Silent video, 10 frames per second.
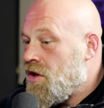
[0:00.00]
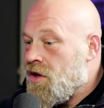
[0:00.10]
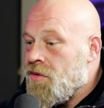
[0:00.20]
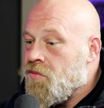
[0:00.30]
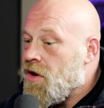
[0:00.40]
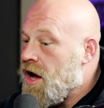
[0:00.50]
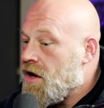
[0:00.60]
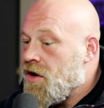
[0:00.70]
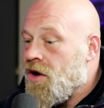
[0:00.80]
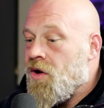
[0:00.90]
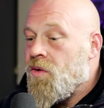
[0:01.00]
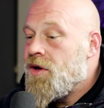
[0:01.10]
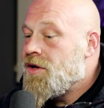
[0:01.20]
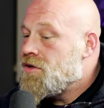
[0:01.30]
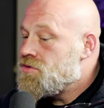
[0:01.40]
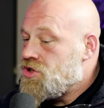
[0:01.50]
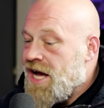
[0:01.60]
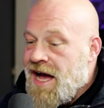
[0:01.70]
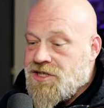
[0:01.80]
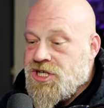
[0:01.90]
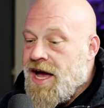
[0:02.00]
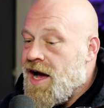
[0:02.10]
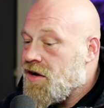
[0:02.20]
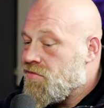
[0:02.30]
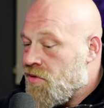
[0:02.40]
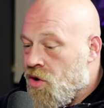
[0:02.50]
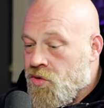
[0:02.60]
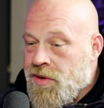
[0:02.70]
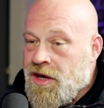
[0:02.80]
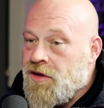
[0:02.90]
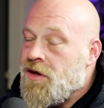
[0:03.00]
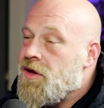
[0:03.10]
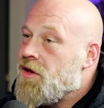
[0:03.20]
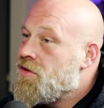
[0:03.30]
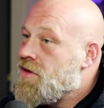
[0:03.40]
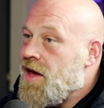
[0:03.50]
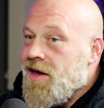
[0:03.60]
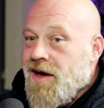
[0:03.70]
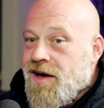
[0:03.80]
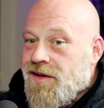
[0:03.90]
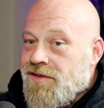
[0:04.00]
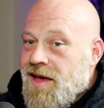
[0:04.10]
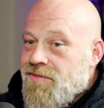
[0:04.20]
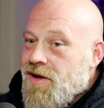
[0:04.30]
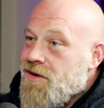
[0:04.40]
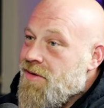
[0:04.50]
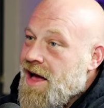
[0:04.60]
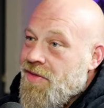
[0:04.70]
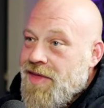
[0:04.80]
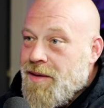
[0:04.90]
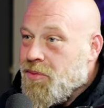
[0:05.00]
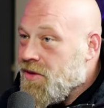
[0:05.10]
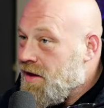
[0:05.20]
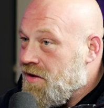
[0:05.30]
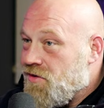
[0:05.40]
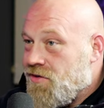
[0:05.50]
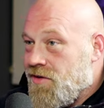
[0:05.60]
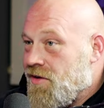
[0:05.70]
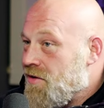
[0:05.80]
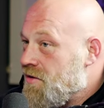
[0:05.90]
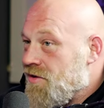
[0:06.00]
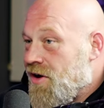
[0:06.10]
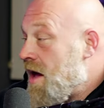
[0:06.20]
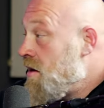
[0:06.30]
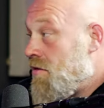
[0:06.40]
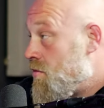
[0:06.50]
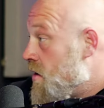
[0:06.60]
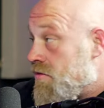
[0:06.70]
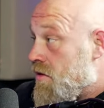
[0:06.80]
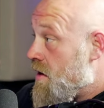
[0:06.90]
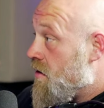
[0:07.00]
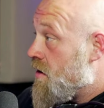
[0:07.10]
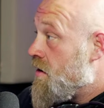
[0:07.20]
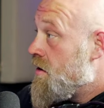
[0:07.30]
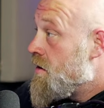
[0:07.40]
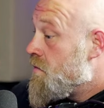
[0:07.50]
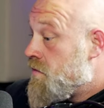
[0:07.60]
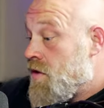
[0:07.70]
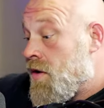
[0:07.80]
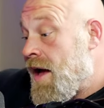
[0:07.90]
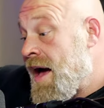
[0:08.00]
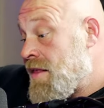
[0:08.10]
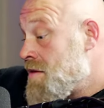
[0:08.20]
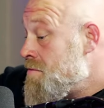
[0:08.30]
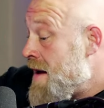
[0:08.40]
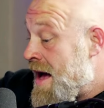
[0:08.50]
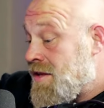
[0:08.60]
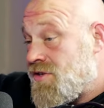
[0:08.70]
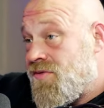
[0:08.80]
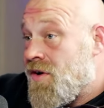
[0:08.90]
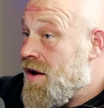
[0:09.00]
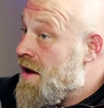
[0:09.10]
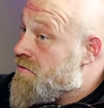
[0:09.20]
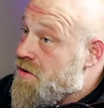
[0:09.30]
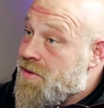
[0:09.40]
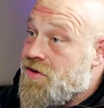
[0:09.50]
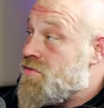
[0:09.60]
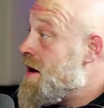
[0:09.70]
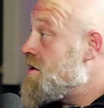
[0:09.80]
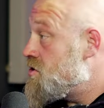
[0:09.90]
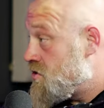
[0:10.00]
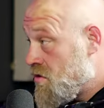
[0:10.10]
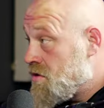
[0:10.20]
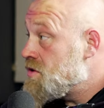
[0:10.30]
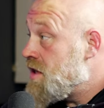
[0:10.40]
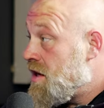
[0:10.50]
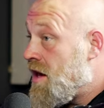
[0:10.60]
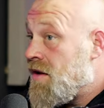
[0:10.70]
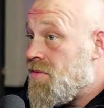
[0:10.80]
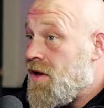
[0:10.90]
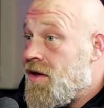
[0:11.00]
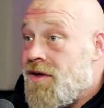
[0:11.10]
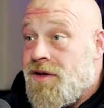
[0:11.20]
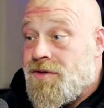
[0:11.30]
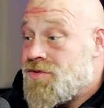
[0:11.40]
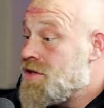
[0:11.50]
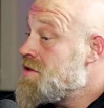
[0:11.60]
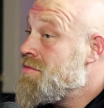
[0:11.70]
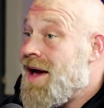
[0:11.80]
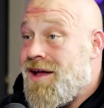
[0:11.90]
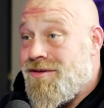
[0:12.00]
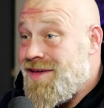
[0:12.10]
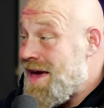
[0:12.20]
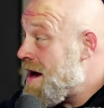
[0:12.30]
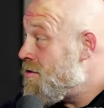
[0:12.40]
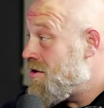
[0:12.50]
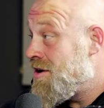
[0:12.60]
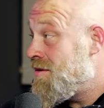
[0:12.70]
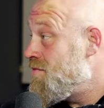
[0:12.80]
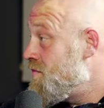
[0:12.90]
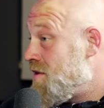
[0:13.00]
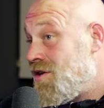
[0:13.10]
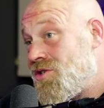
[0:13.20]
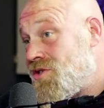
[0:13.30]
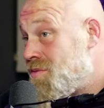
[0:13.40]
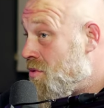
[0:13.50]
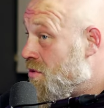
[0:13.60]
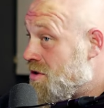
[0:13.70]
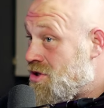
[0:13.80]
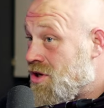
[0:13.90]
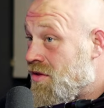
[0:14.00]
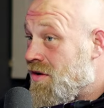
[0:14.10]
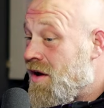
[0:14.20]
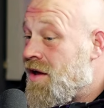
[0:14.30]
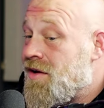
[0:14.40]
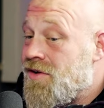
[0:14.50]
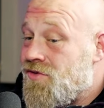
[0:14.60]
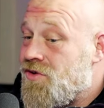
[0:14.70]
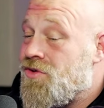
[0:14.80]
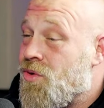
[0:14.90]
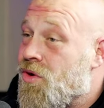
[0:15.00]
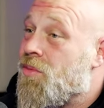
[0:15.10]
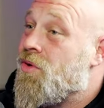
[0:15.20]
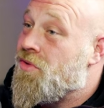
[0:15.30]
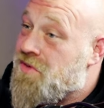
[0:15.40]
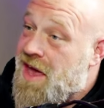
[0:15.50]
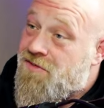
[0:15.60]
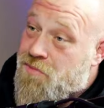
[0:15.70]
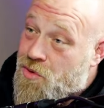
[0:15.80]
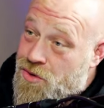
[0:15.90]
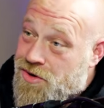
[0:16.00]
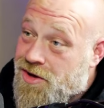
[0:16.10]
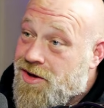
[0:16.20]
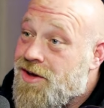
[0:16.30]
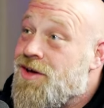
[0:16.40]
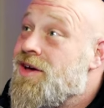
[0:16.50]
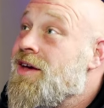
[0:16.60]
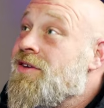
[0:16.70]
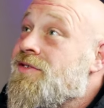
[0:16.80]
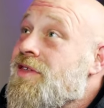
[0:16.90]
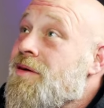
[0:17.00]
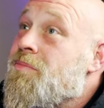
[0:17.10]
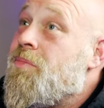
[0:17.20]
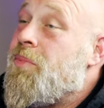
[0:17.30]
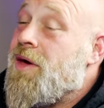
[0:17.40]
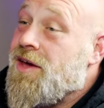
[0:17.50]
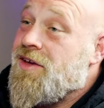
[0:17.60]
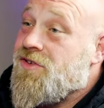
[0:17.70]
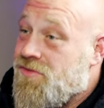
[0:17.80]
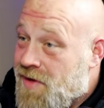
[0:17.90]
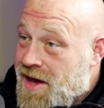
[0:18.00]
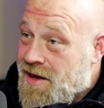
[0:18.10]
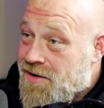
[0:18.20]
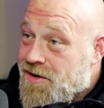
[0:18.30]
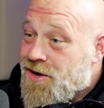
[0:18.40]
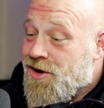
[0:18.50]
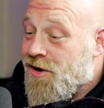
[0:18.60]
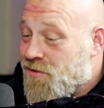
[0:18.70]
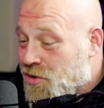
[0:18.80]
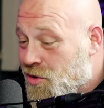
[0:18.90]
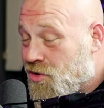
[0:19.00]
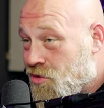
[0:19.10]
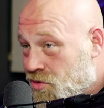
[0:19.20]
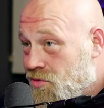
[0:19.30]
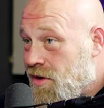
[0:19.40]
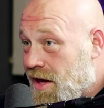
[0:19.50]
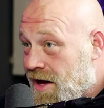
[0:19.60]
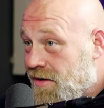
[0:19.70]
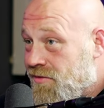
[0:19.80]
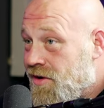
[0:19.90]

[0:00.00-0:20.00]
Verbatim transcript: him, Rocco, Jack, Jack, Roman. They uh they run around that place, uh, any wherever they are. Oh yeah, they're at the mats for everybody's match as long as they can be. Doesn't matter the outcome. They just support each other, and it is adorable. And Dave Porta is the biggest fan of the little crew we have.